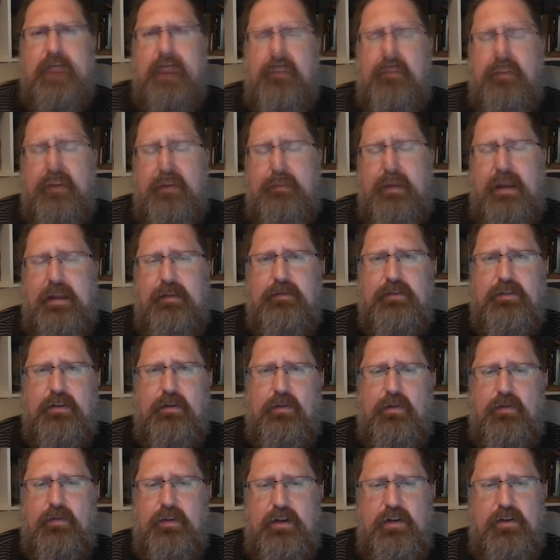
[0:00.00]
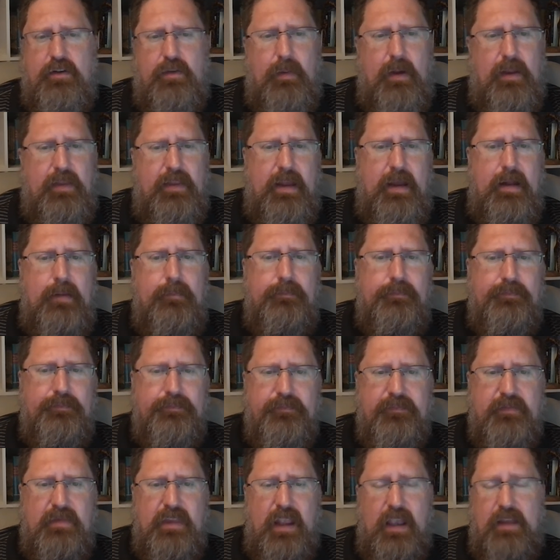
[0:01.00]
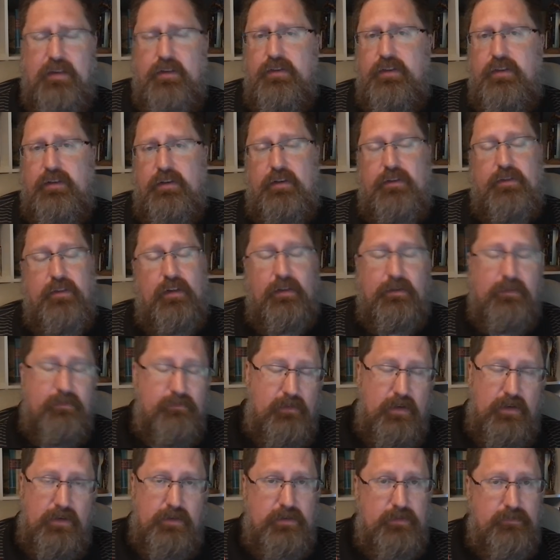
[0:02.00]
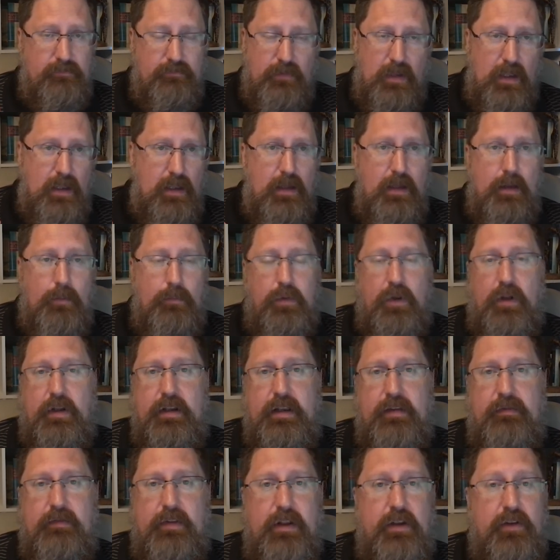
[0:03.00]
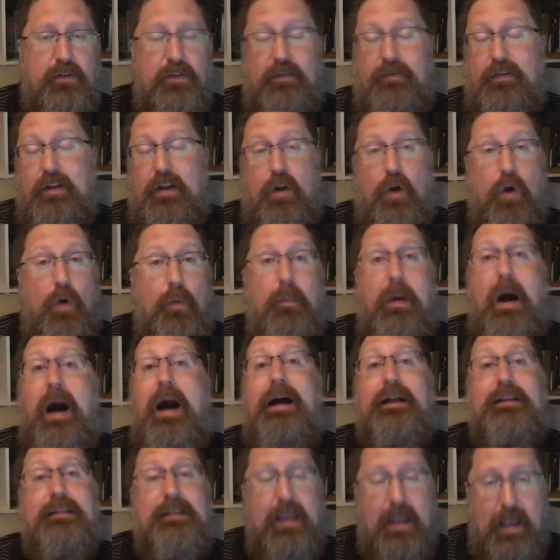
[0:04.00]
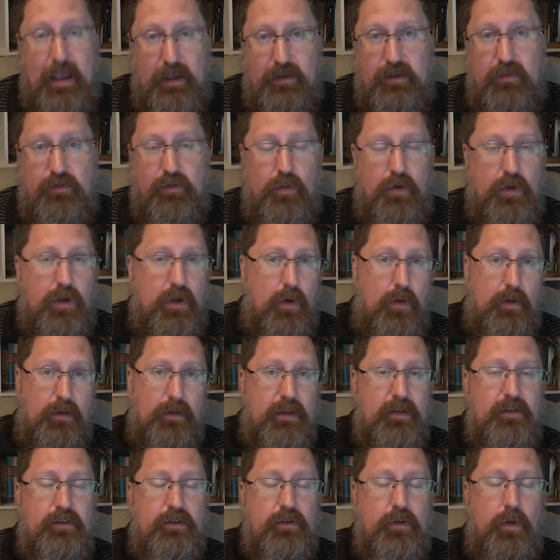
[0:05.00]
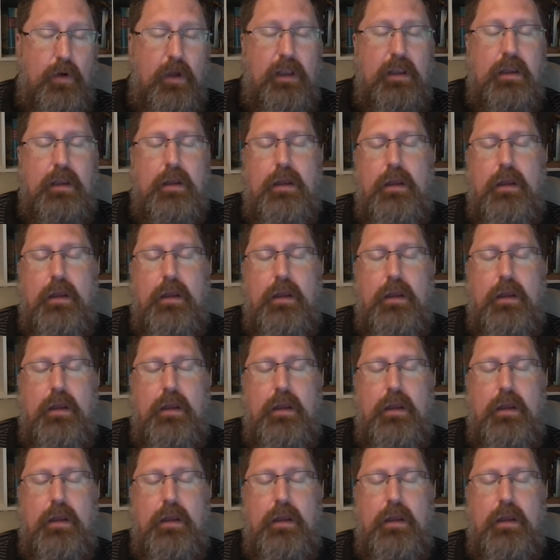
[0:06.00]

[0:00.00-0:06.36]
I've already made several videos about that, and there's there's a there's plenty of videos. I've got a whole podcast if you want to go and listen to it.